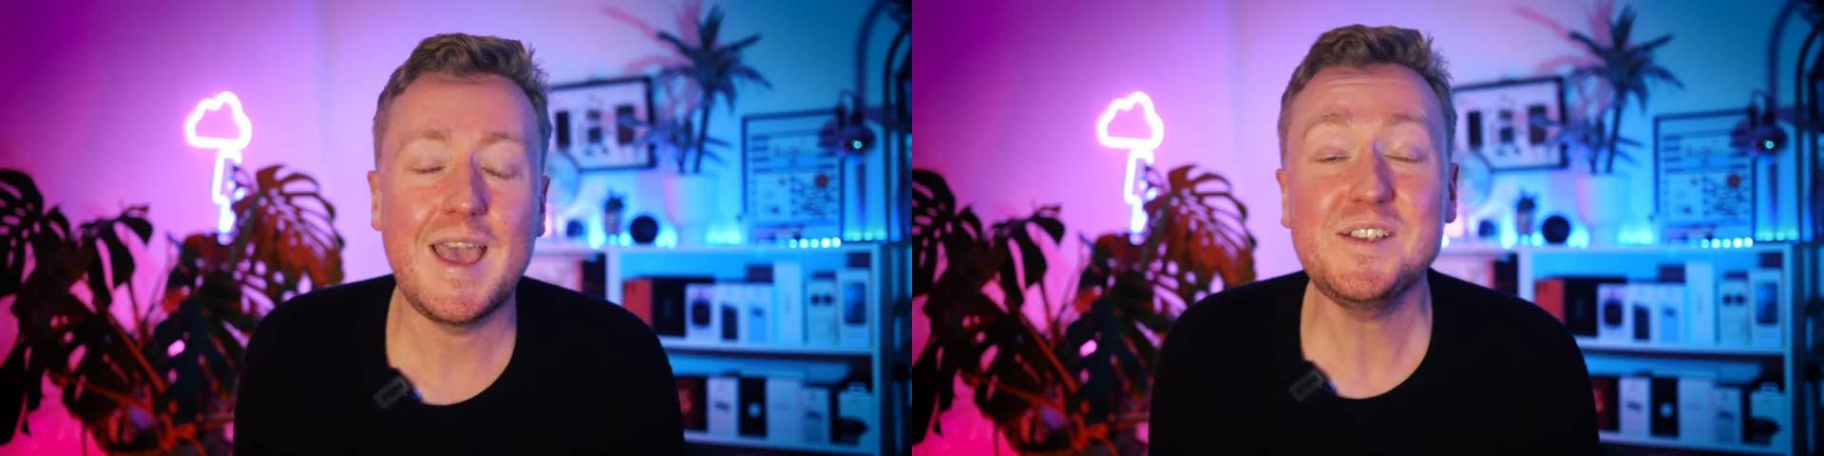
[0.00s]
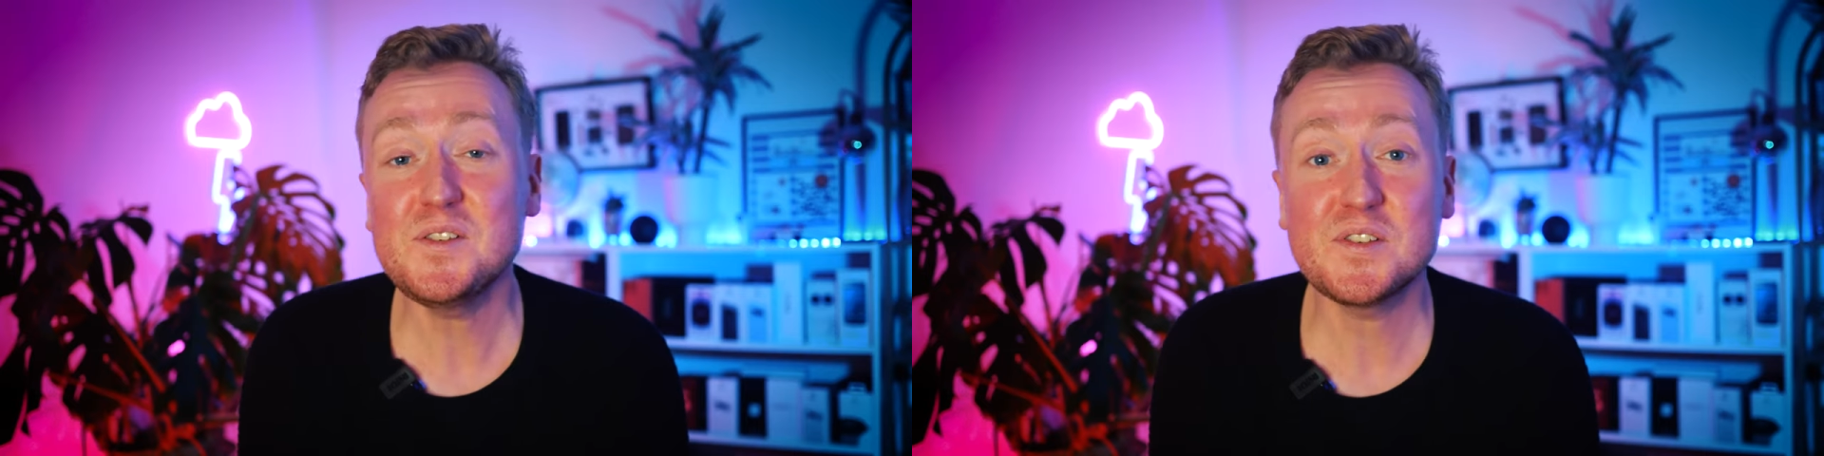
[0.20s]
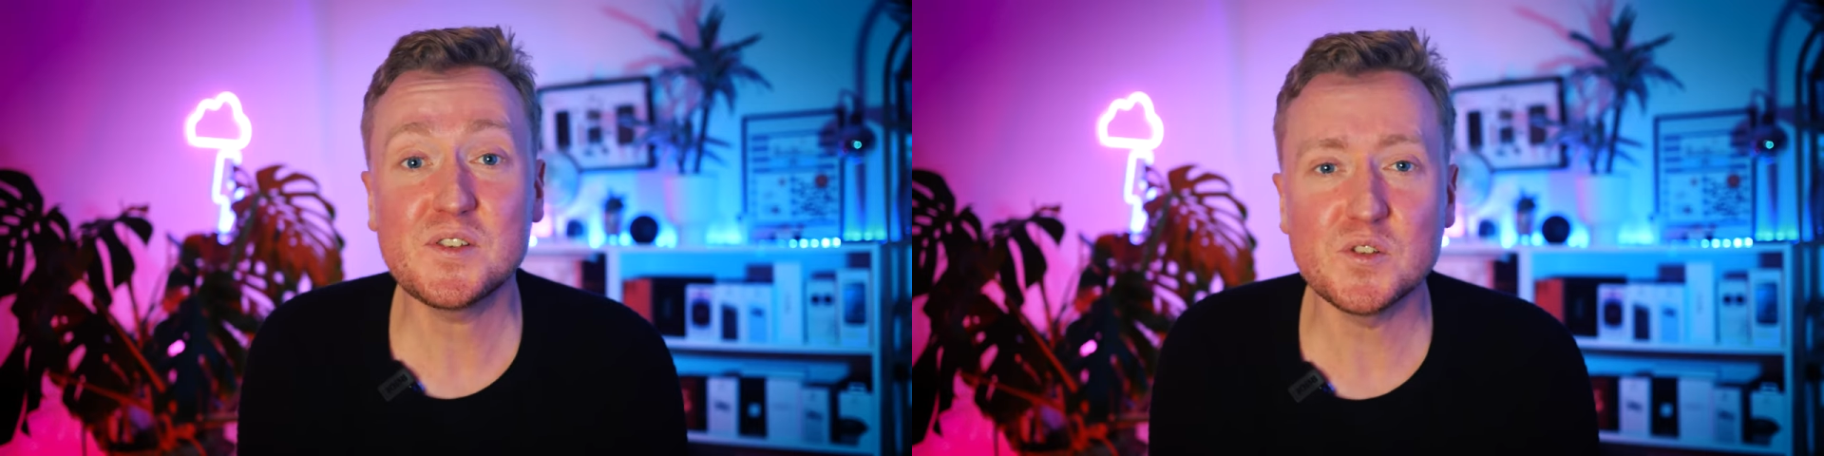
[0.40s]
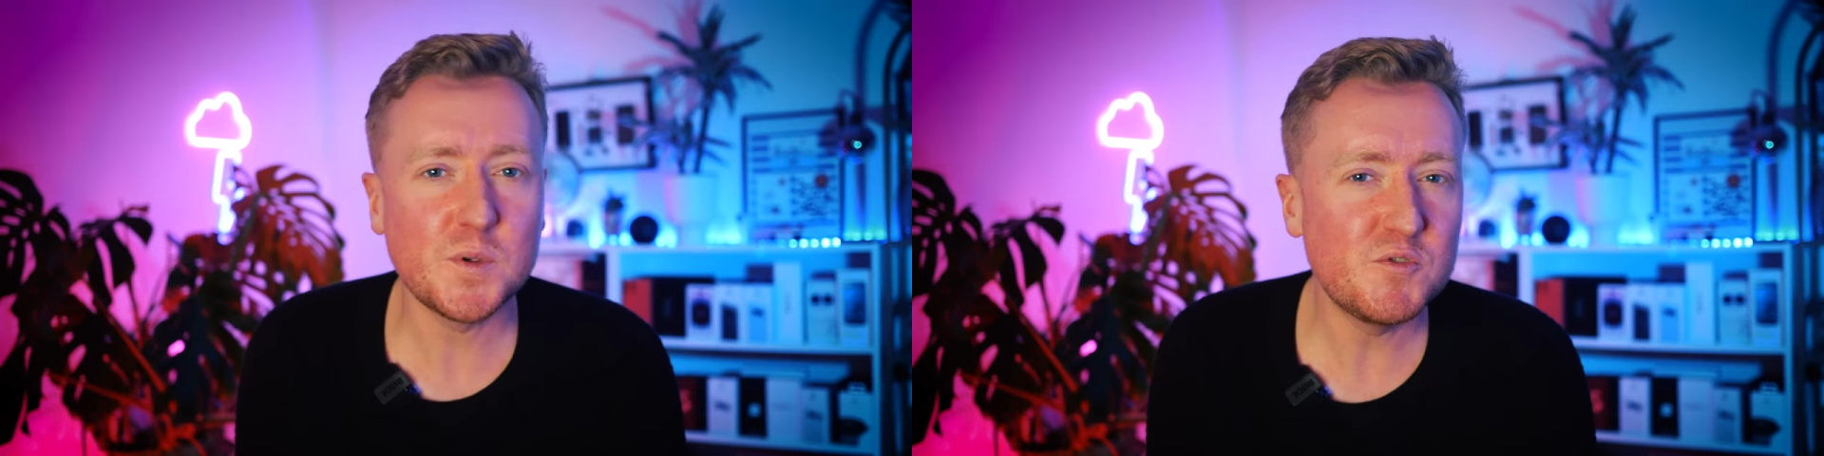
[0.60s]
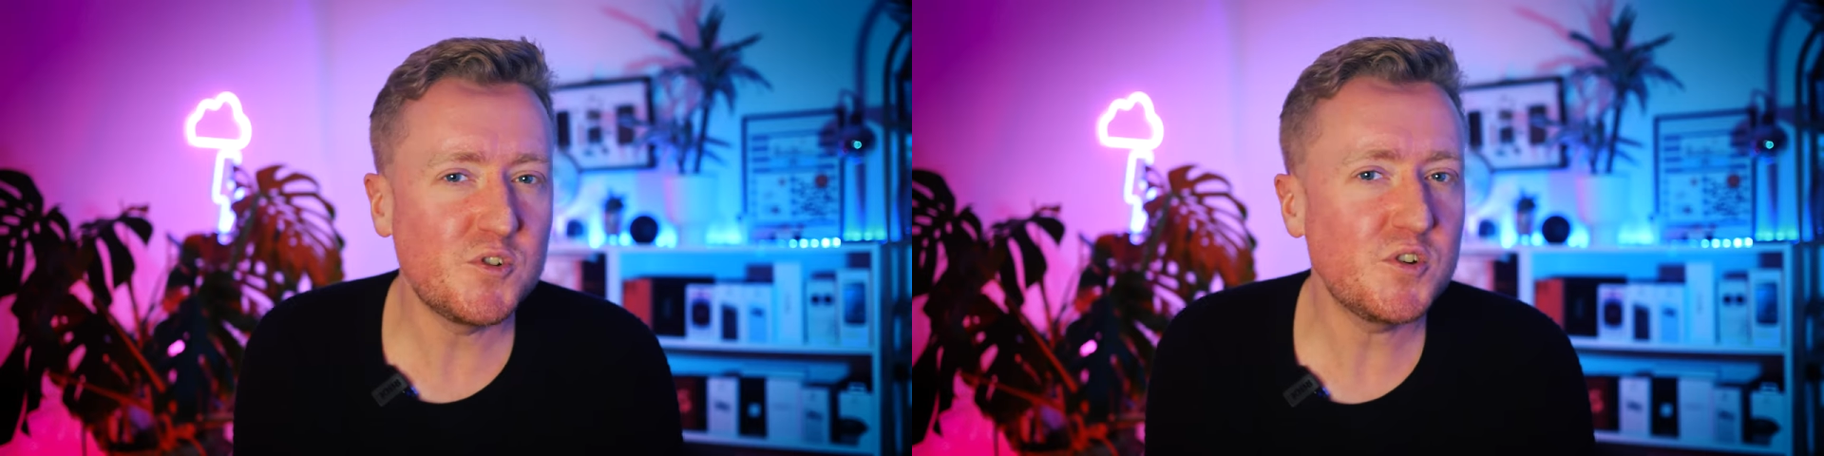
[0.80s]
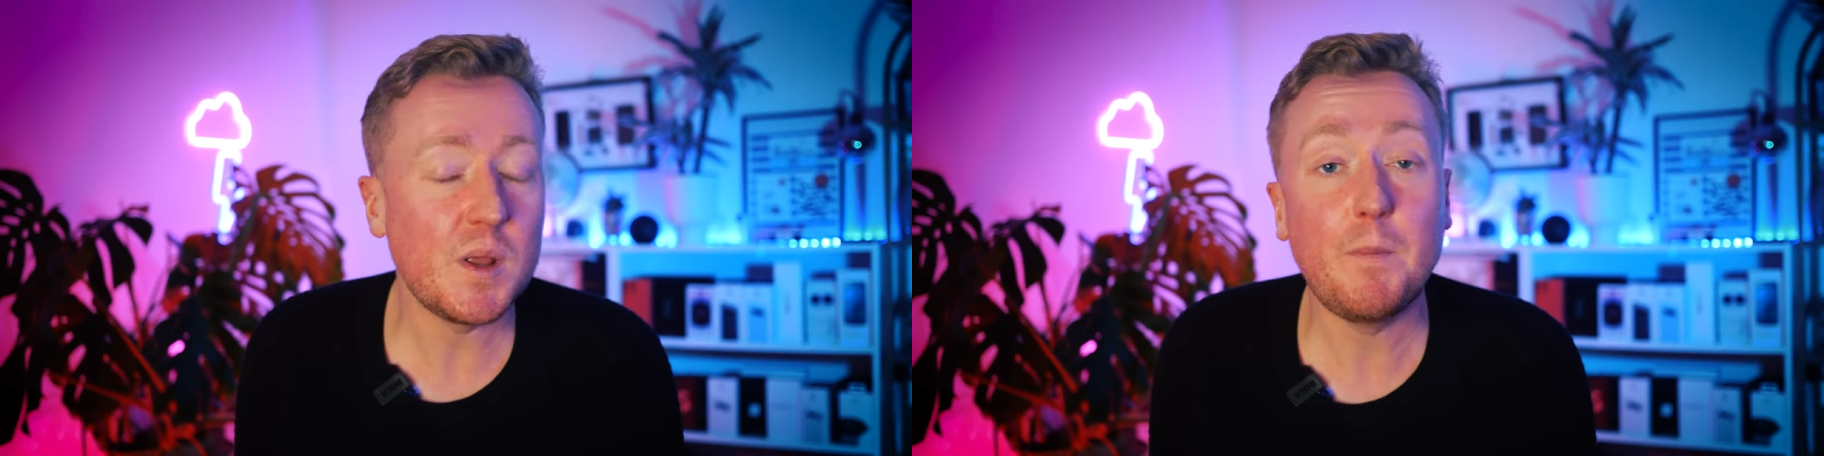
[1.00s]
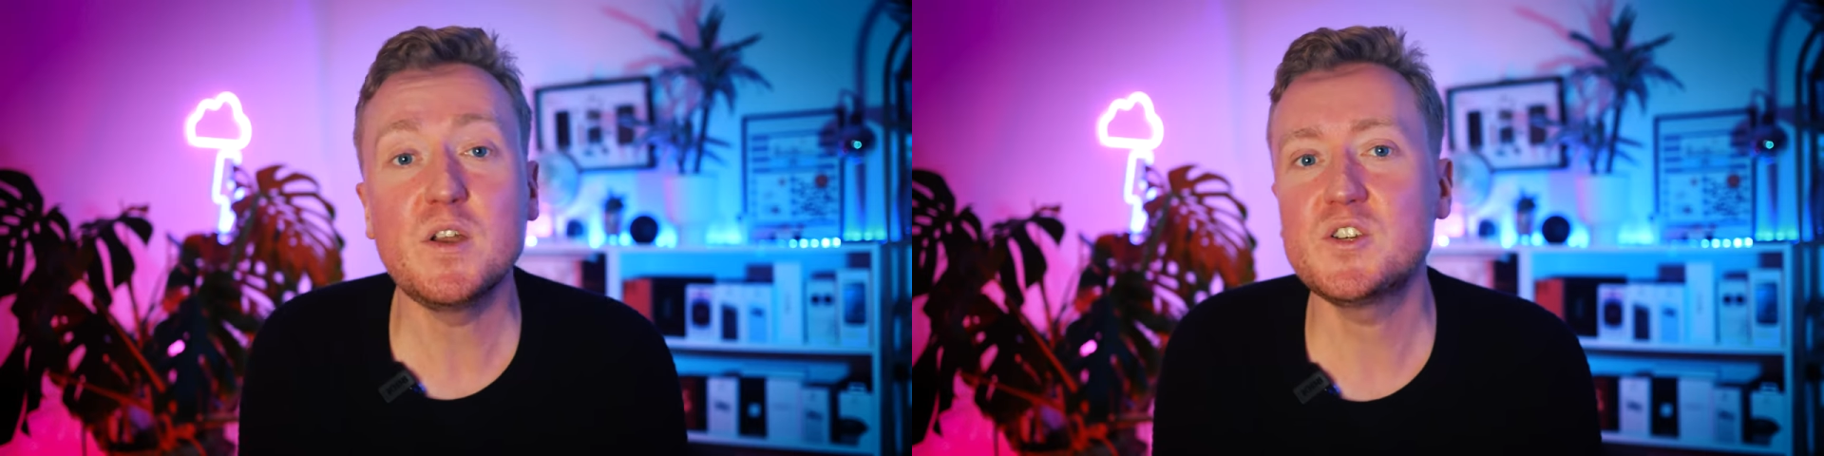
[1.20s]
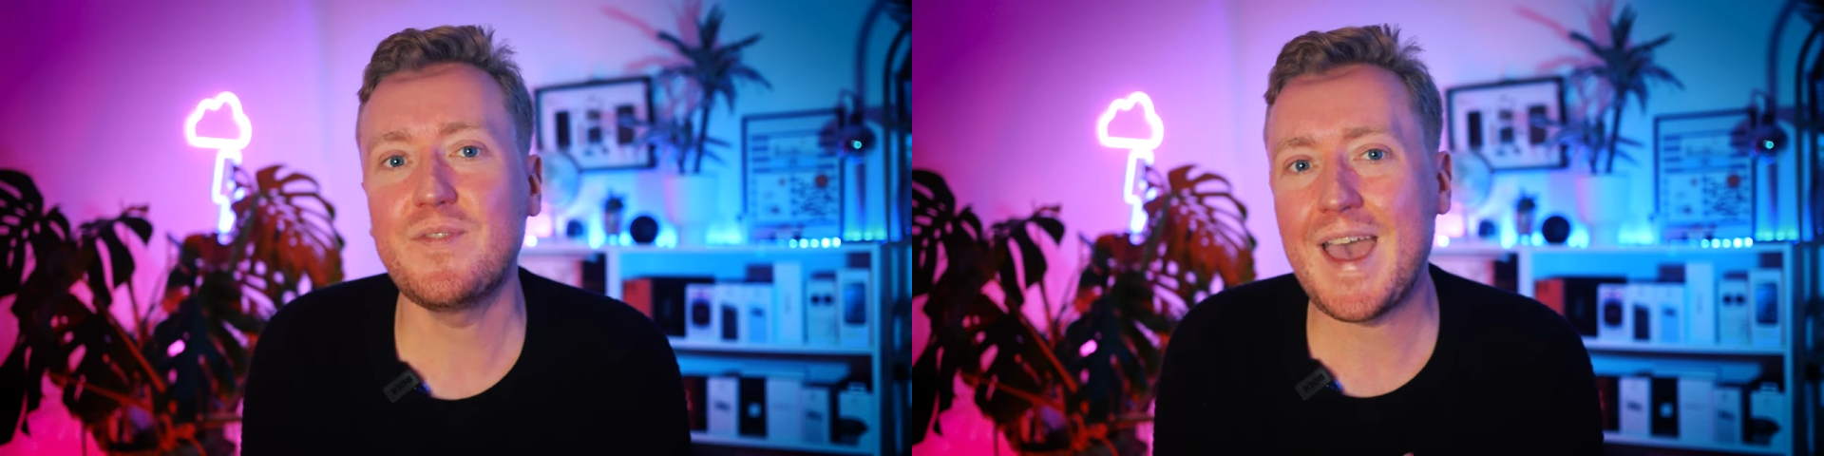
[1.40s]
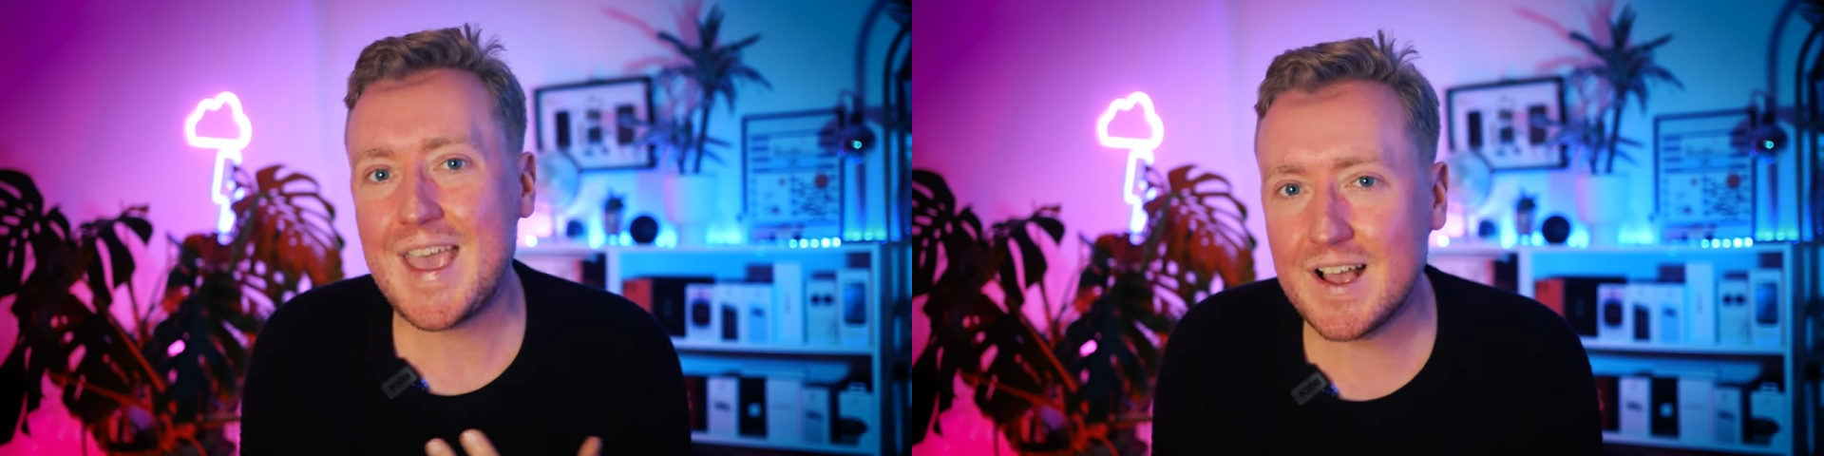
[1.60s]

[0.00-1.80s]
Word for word: Asus has also introduced a bunch of